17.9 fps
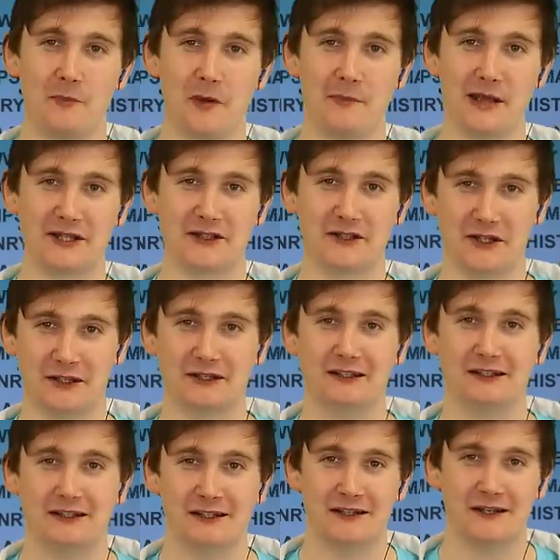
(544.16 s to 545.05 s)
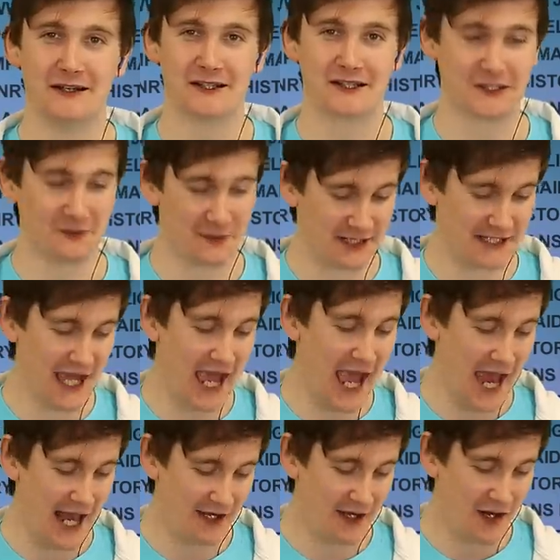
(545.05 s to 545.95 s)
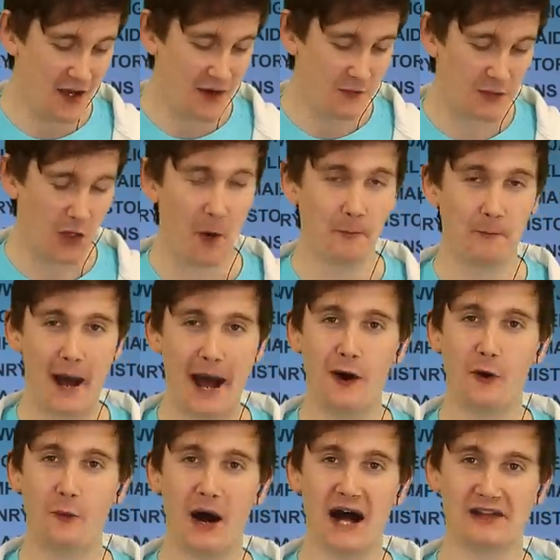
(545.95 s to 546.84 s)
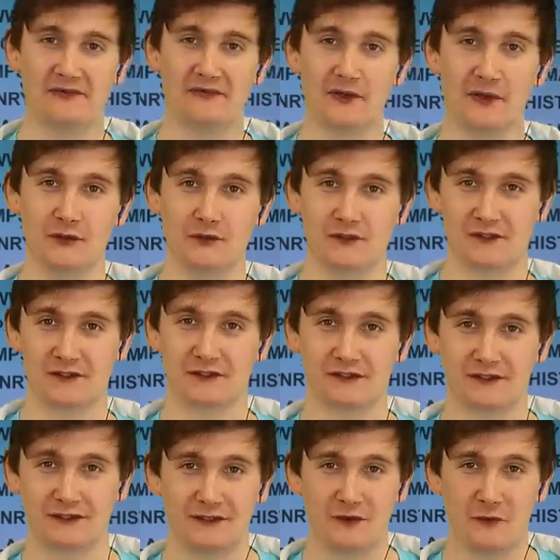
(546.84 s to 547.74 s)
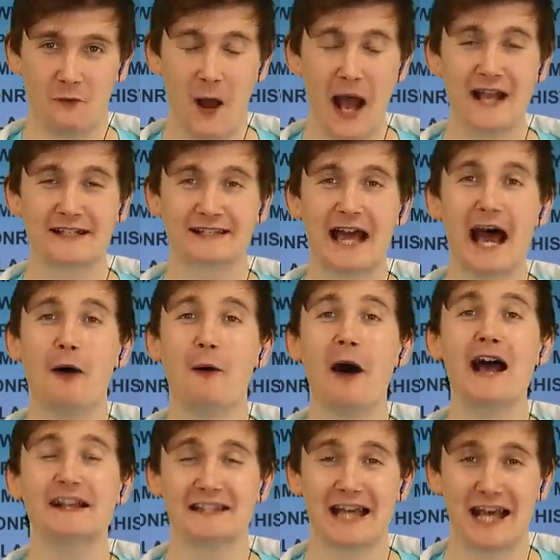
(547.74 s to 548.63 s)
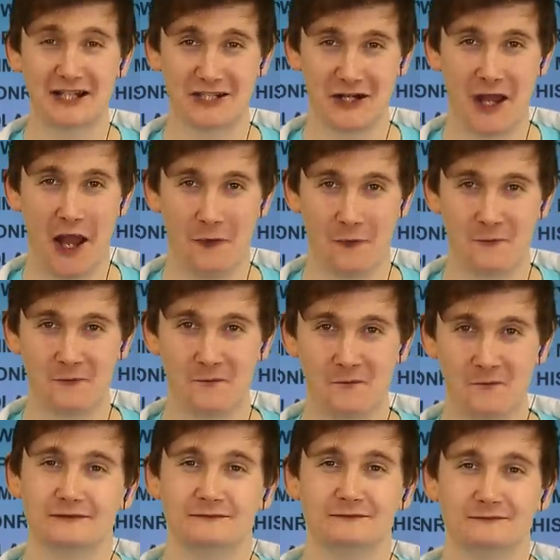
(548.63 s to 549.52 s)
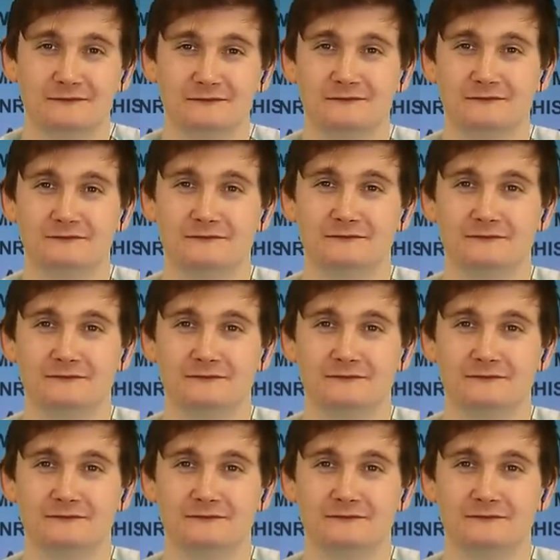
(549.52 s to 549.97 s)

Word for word: permission. So again, we've got battle waifus. Where's that? Where's that show? Yeah, there might be